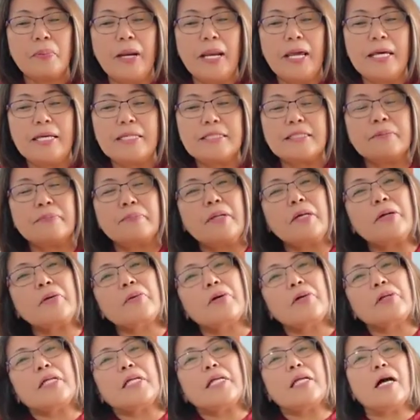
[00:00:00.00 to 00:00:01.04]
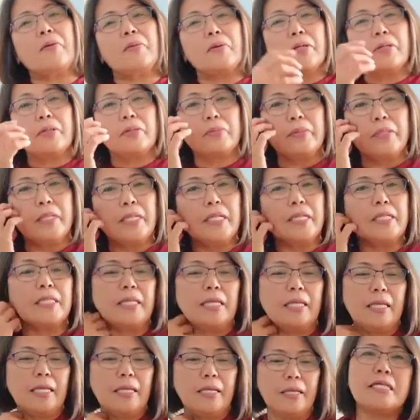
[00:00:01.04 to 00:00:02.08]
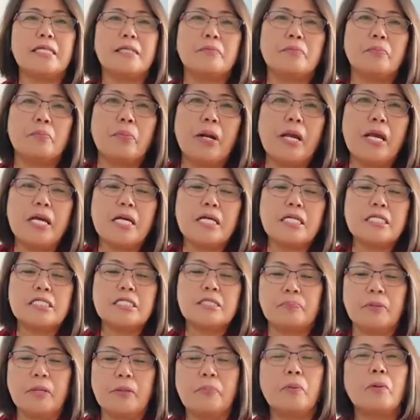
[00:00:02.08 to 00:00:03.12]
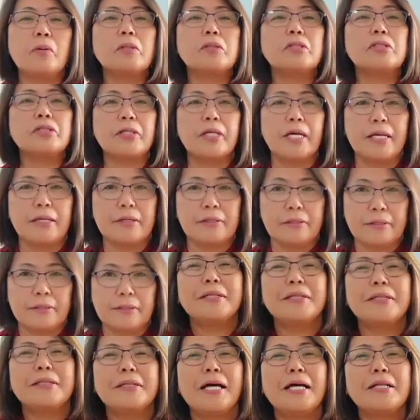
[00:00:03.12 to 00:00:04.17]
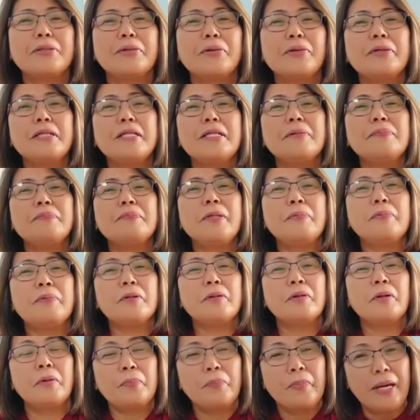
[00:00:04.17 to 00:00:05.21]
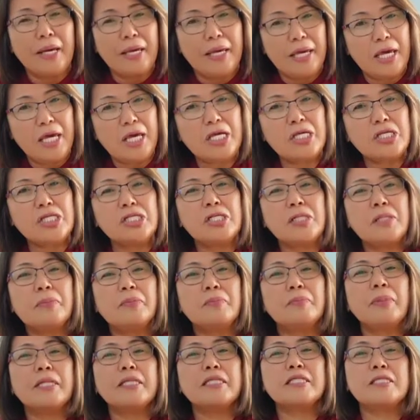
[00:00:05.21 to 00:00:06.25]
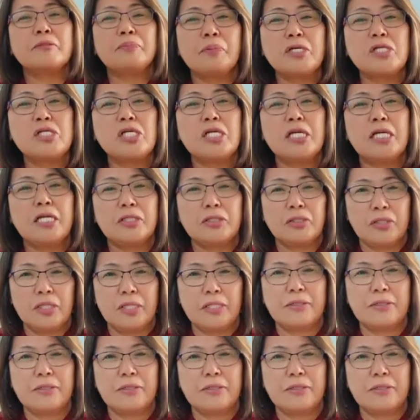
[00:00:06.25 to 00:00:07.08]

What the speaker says: plays a big role in our community. It brings people together, not only people of my age, but especially to the